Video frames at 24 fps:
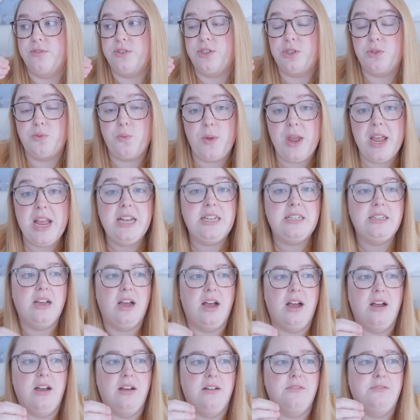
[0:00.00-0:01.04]
sweet,
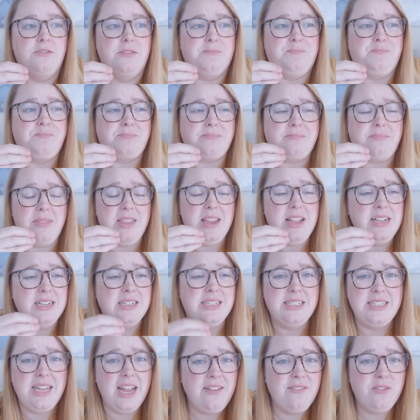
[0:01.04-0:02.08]
of
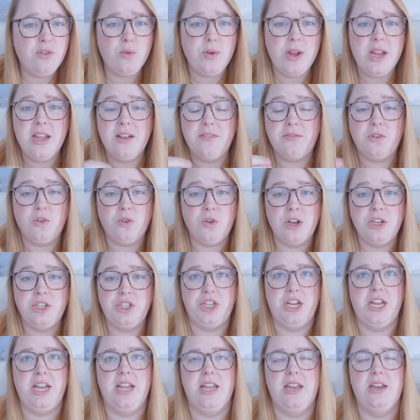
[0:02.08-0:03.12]
savory, of
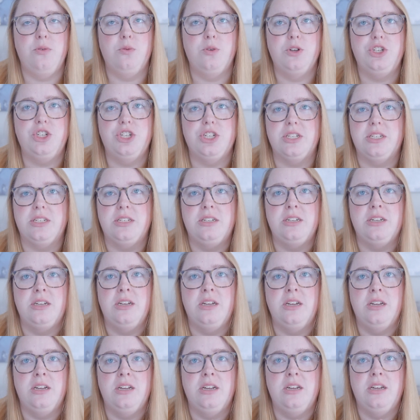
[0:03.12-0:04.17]
crunchy, and it was just
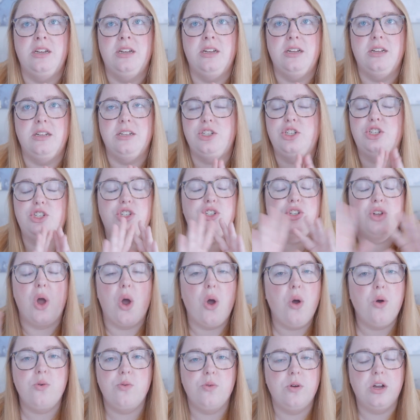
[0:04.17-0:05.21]

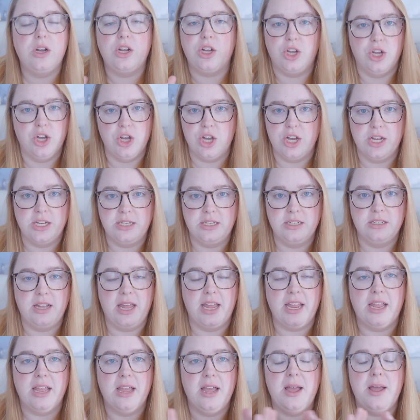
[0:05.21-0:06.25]
so good,
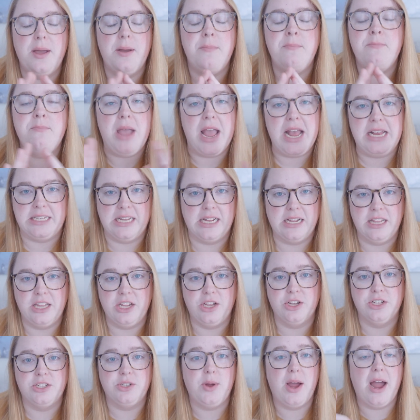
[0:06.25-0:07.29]
like amazingly
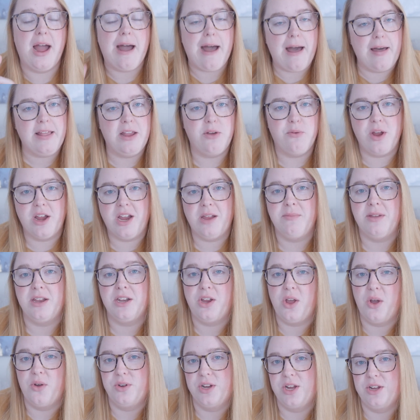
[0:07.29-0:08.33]
good. So I highly recommend
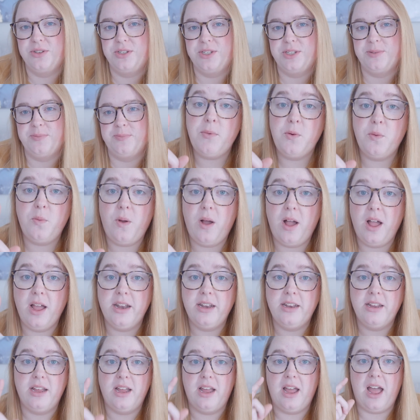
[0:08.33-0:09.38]
Kono's. Number
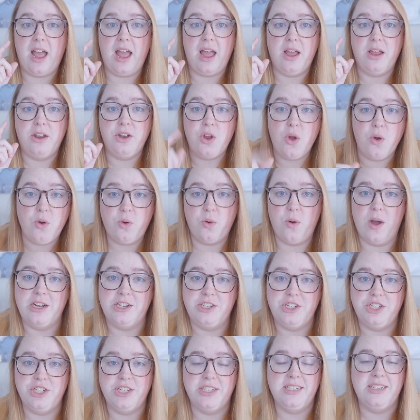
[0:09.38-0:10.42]
1, no
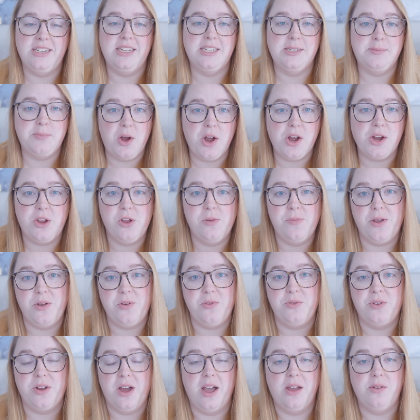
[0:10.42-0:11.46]
question, is Marukuma
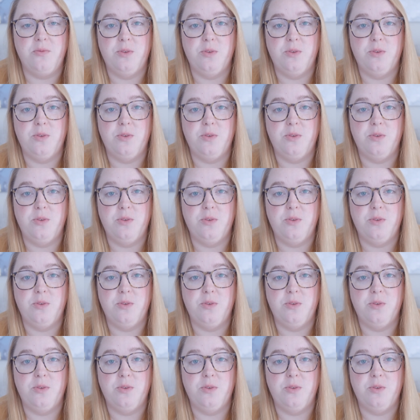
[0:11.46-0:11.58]
Udon,